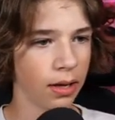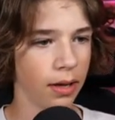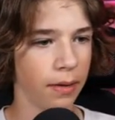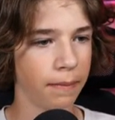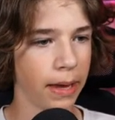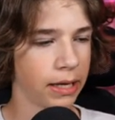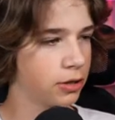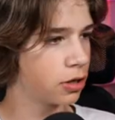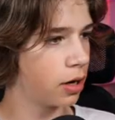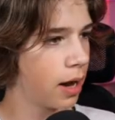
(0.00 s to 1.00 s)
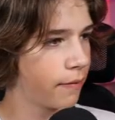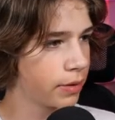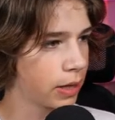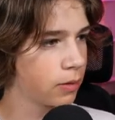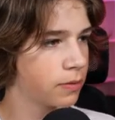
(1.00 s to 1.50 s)
making sure
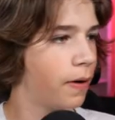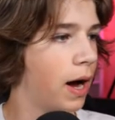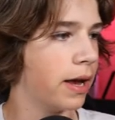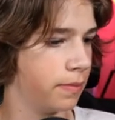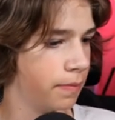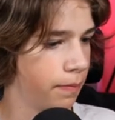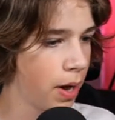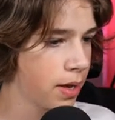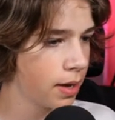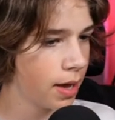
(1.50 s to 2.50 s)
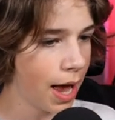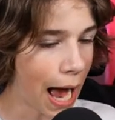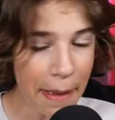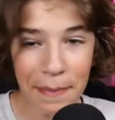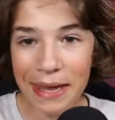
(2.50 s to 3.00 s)
everything was fine. But
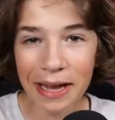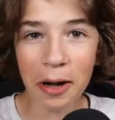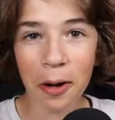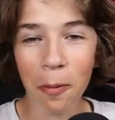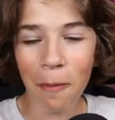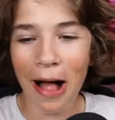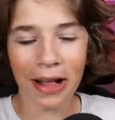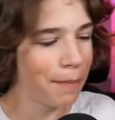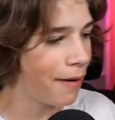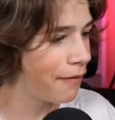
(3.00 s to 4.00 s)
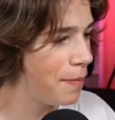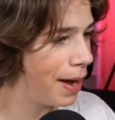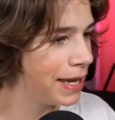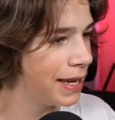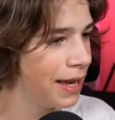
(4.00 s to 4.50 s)
I'm here. Welcome,
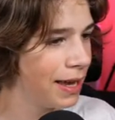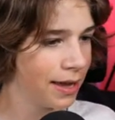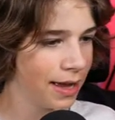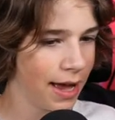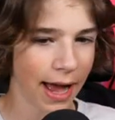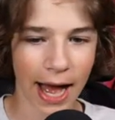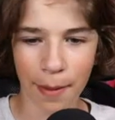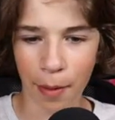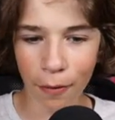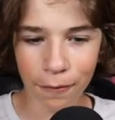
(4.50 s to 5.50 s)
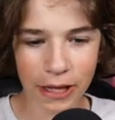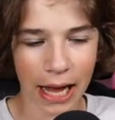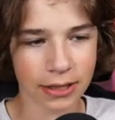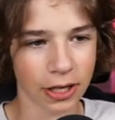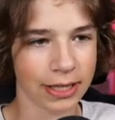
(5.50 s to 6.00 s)
everybody. Um, hopefully, you
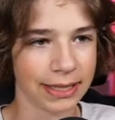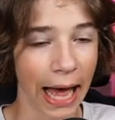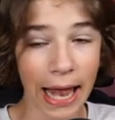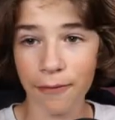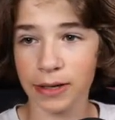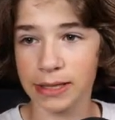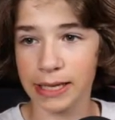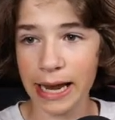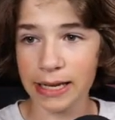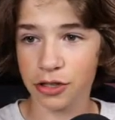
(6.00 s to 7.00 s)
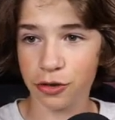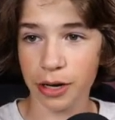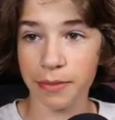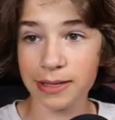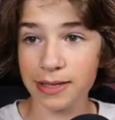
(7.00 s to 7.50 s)
guys are excited for today's stream.
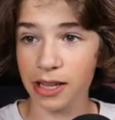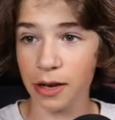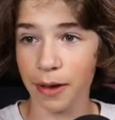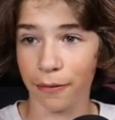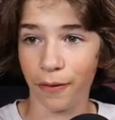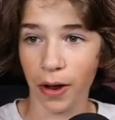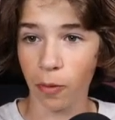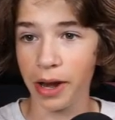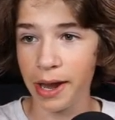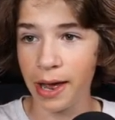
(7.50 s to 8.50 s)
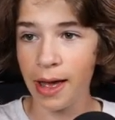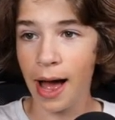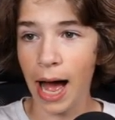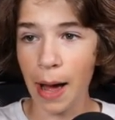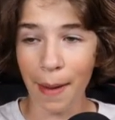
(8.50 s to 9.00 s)
This is going to be a fun one.
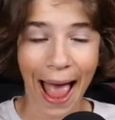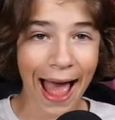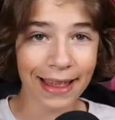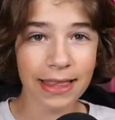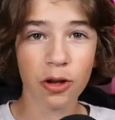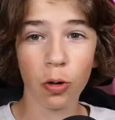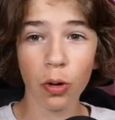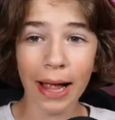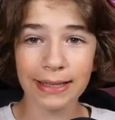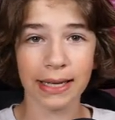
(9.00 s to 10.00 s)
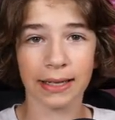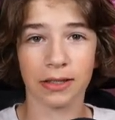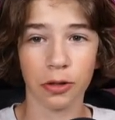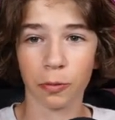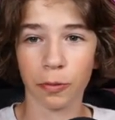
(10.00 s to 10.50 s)
Um, I had the cool idea
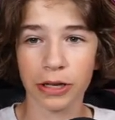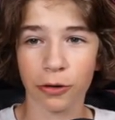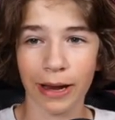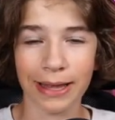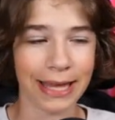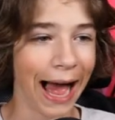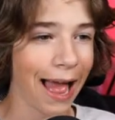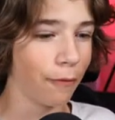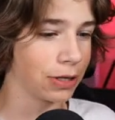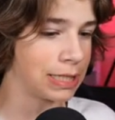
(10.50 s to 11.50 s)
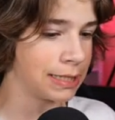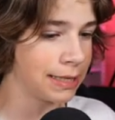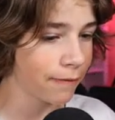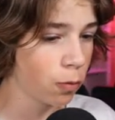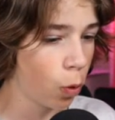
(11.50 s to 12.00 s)
to recreate the IO versus
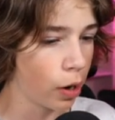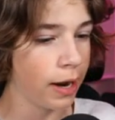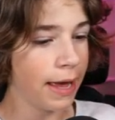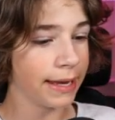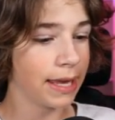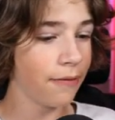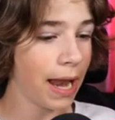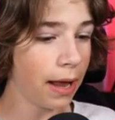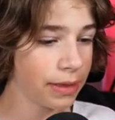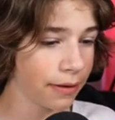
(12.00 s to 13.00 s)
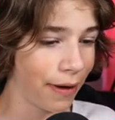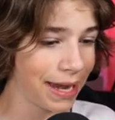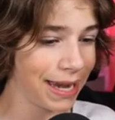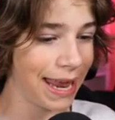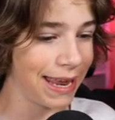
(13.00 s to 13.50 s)
7 War, given how the
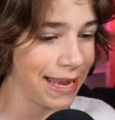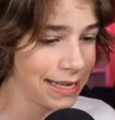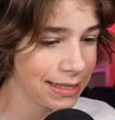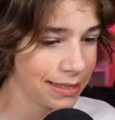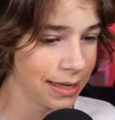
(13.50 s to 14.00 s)
event is